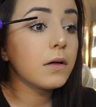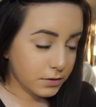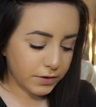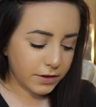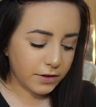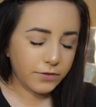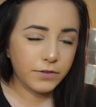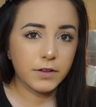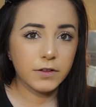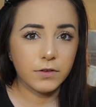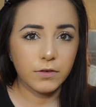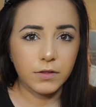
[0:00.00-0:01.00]
I
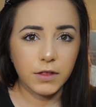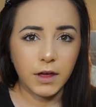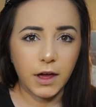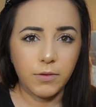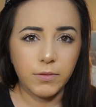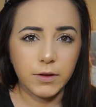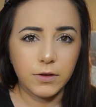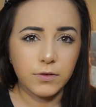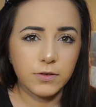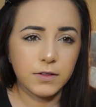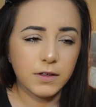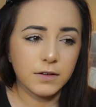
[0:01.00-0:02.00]
definitely don't think I would
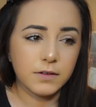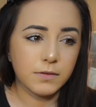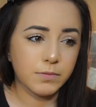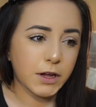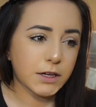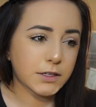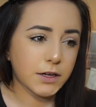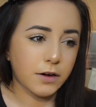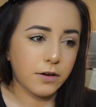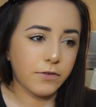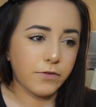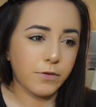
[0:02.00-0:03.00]
use this
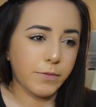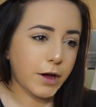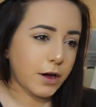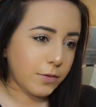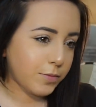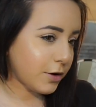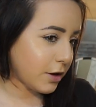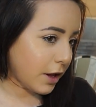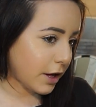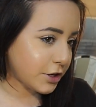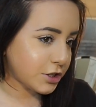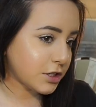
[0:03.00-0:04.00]
mascara for my upper
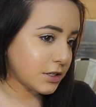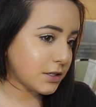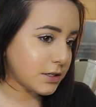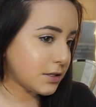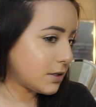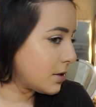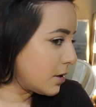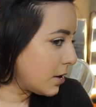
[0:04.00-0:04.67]
lashes.